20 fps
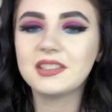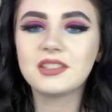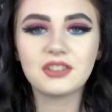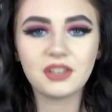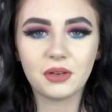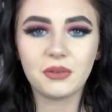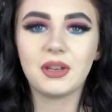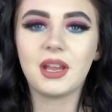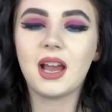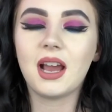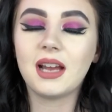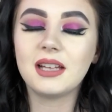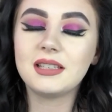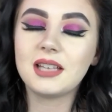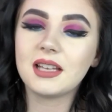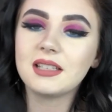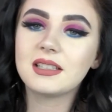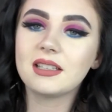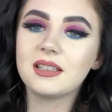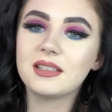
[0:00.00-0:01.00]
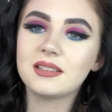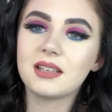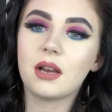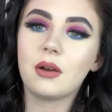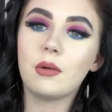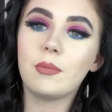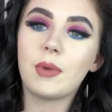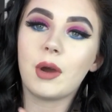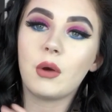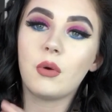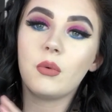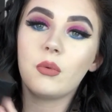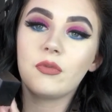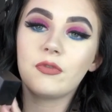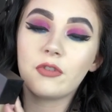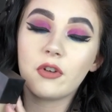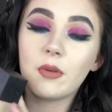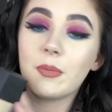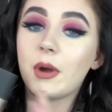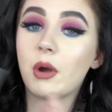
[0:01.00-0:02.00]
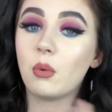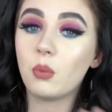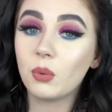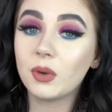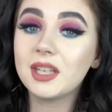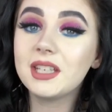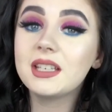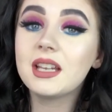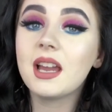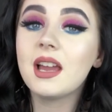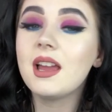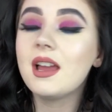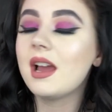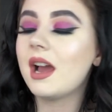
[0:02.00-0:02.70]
So yeah, I tested this out for about a week.